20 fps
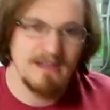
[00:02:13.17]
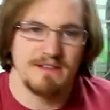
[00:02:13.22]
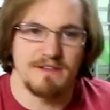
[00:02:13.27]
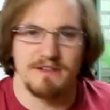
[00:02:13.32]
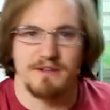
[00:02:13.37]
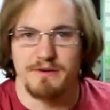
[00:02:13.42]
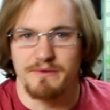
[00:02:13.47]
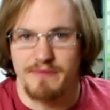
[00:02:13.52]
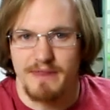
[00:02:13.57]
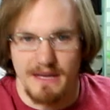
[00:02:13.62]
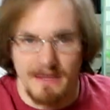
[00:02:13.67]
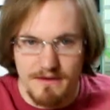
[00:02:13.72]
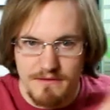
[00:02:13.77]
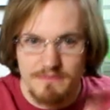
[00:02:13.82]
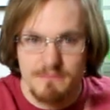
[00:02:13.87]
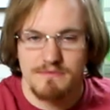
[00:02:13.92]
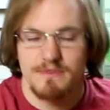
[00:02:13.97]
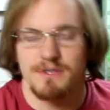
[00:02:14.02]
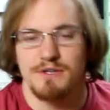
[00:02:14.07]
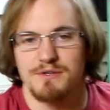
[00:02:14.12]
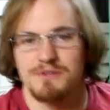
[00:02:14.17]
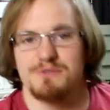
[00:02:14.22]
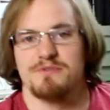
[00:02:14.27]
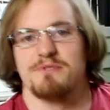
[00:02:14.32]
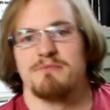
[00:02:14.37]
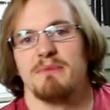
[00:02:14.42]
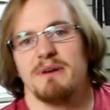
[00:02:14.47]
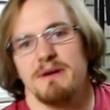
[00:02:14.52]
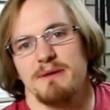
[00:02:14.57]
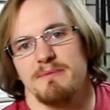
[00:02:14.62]
You know, that goes
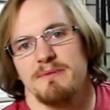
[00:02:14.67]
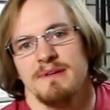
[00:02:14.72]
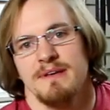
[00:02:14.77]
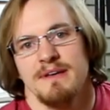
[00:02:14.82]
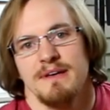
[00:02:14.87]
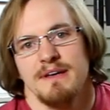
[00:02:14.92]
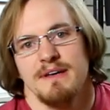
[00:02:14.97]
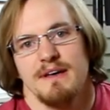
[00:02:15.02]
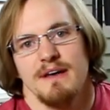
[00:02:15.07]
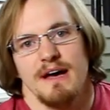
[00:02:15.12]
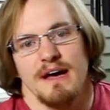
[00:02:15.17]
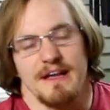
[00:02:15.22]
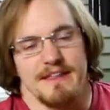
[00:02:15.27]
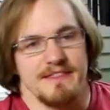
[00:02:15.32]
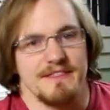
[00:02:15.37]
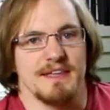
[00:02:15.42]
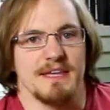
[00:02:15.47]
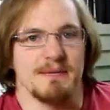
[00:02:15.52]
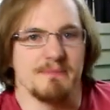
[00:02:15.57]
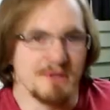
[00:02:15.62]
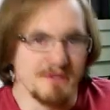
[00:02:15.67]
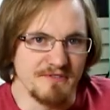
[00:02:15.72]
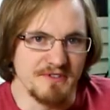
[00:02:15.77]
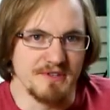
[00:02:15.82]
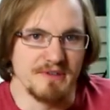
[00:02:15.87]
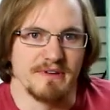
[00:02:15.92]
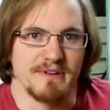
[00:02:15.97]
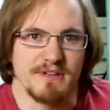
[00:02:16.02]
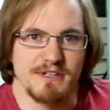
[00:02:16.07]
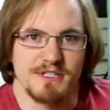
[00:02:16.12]
with my uh, theme of
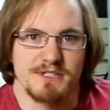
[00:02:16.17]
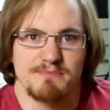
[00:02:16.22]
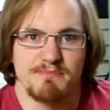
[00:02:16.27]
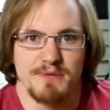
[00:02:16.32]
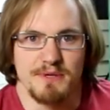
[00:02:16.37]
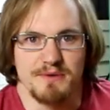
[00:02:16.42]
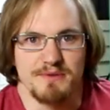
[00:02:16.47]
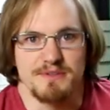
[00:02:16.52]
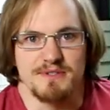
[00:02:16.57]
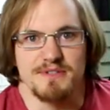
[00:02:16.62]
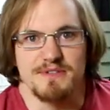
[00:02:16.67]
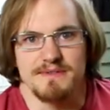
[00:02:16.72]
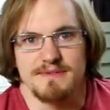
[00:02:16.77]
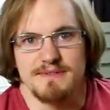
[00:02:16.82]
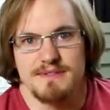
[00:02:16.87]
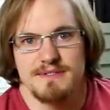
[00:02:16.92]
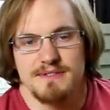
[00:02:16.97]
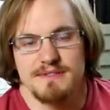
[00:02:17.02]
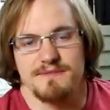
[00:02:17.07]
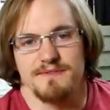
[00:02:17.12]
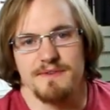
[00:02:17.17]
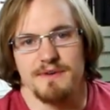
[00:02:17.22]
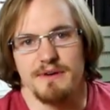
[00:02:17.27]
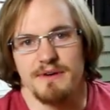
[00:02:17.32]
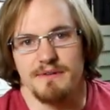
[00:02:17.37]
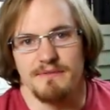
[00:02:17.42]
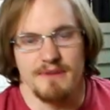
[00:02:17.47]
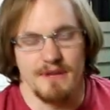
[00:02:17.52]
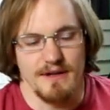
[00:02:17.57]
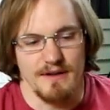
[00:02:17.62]
doing explosives
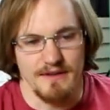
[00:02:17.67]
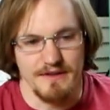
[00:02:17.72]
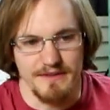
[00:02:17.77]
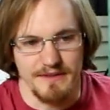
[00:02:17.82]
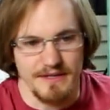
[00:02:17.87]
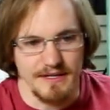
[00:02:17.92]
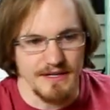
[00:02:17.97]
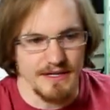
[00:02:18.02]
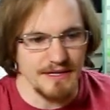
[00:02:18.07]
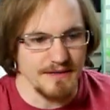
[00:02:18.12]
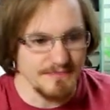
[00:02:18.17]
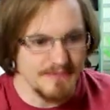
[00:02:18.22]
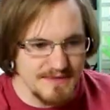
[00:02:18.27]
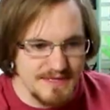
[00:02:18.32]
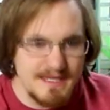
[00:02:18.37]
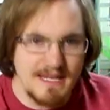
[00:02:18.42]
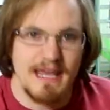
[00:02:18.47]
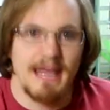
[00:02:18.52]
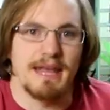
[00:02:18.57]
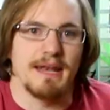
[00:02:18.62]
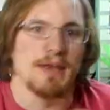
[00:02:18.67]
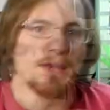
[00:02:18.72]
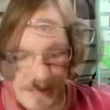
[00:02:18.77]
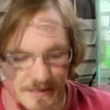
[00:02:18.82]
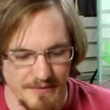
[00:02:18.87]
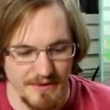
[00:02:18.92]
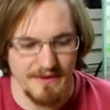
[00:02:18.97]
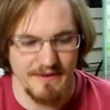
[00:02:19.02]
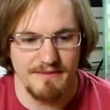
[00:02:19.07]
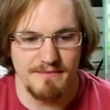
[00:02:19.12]
for all the uh, 10
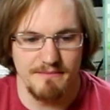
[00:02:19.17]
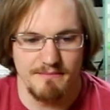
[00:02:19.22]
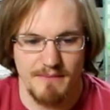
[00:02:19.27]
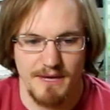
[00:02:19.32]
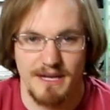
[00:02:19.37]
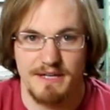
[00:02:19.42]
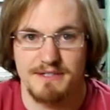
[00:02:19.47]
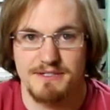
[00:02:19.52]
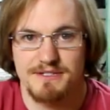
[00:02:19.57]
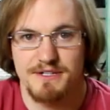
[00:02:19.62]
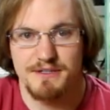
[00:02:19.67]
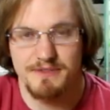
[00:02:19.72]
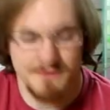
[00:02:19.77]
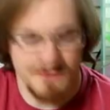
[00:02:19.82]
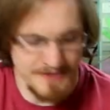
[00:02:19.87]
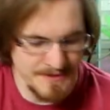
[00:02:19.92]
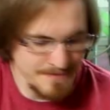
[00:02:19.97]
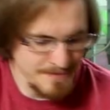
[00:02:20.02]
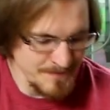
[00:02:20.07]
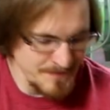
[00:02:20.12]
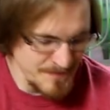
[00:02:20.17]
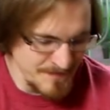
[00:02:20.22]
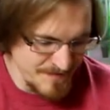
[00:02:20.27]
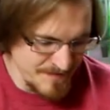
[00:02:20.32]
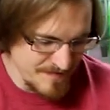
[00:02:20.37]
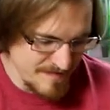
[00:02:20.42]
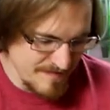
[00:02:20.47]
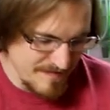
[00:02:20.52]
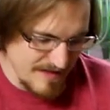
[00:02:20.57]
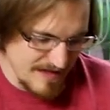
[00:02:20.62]
Viber milestones.
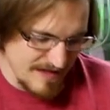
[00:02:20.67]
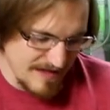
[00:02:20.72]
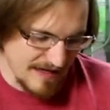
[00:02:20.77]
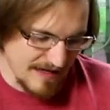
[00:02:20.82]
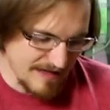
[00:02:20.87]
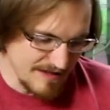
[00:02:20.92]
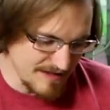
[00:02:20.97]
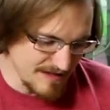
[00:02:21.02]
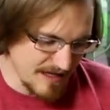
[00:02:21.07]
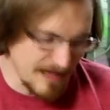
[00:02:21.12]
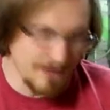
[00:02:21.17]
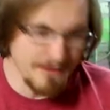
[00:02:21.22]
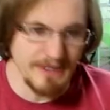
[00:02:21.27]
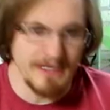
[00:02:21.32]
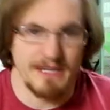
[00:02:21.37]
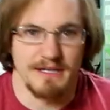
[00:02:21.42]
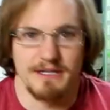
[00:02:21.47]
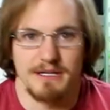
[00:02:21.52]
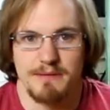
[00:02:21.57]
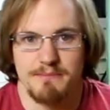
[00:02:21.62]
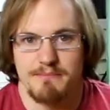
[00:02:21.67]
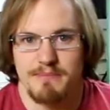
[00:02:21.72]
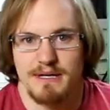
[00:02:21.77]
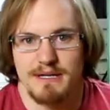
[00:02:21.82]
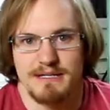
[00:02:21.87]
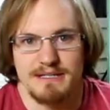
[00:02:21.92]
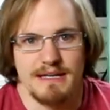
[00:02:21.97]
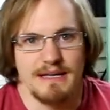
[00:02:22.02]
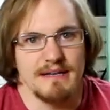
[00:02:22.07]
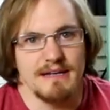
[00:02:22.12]
And I would end up
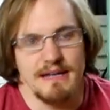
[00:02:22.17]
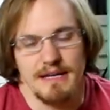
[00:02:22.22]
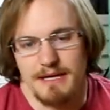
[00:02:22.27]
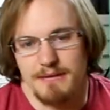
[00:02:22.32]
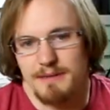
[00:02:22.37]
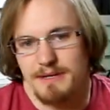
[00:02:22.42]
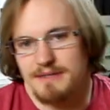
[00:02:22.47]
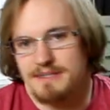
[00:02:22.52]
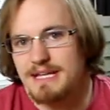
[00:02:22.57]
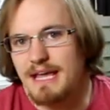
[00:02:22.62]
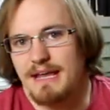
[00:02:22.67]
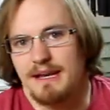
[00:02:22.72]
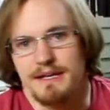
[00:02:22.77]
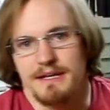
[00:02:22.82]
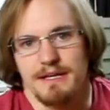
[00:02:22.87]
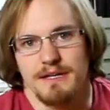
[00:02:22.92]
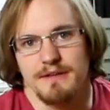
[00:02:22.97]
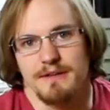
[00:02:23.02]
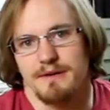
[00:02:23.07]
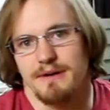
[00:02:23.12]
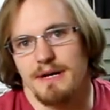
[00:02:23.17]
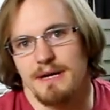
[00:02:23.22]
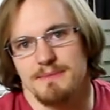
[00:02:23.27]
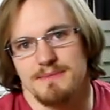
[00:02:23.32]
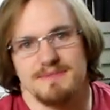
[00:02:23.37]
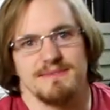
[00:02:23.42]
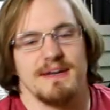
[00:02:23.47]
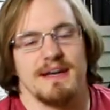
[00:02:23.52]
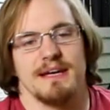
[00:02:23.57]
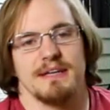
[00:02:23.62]
uh, detonating about 10
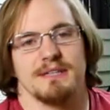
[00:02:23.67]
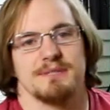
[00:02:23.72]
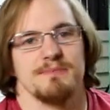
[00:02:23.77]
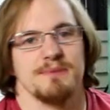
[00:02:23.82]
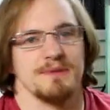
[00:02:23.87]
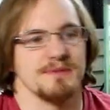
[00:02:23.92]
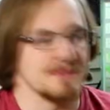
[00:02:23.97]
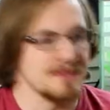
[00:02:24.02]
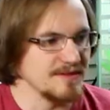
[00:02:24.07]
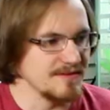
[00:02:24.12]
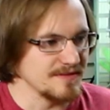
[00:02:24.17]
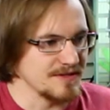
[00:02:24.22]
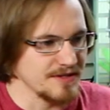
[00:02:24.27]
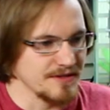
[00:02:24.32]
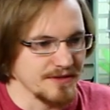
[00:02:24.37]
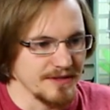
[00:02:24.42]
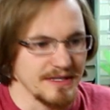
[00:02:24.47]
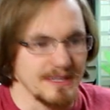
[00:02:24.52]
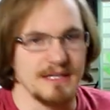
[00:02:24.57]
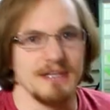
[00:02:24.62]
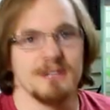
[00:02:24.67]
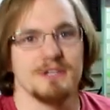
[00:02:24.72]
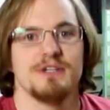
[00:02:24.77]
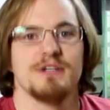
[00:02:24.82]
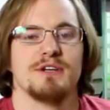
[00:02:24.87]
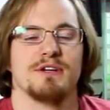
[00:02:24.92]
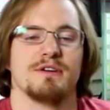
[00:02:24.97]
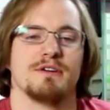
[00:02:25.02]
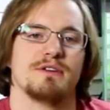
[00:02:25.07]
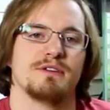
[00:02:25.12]
kilograms of high explosives, you know, each,